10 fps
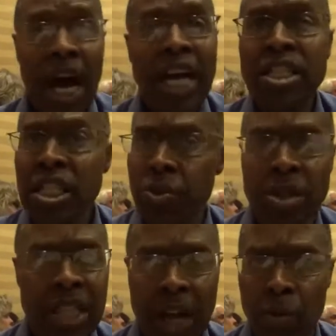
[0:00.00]
I just
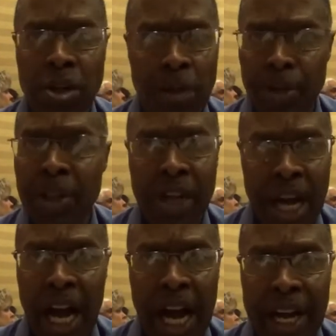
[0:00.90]
would not want to be the
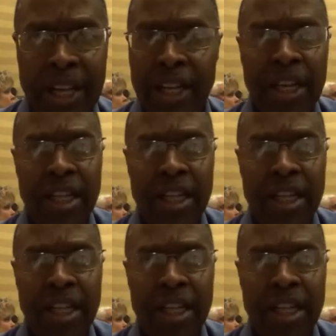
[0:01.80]
guy